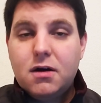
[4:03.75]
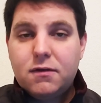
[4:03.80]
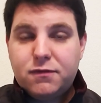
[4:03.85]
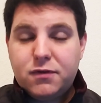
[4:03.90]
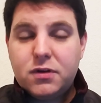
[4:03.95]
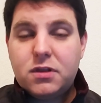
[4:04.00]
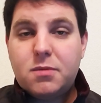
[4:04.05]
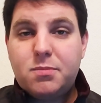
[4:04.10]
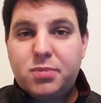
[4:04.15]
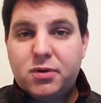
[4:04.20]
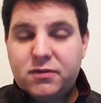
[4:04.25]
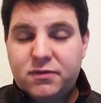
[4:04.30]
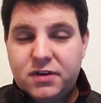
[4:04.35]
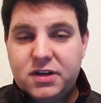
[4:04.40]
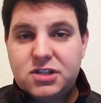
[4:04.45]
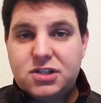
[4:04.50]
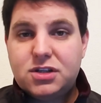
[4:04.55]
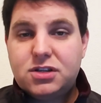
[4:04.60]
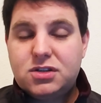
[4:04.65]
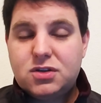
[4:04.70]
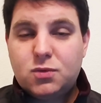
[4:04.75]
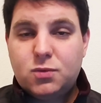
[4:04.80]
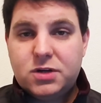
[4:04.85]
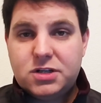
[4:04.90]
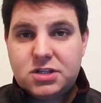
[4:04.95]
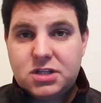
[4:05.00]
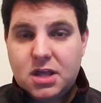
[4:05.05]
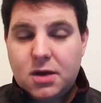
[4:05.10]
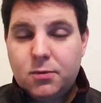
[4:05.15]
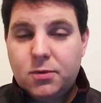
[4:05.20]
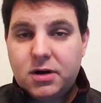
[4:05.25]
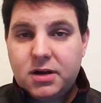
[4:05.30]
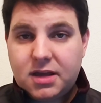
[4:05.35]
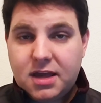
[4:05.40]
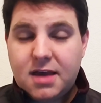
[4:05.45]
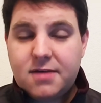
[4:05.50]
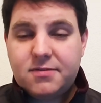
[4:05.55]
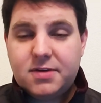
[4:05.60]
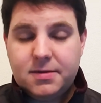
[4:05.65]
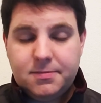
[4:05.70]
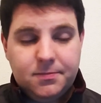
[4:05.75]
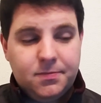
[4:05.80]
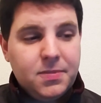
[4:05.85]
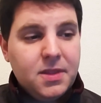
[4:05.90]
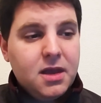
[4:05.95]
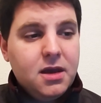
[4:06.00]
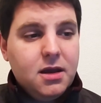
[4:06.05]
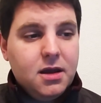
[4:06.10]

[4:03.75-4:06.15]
for the provisions in which they were given.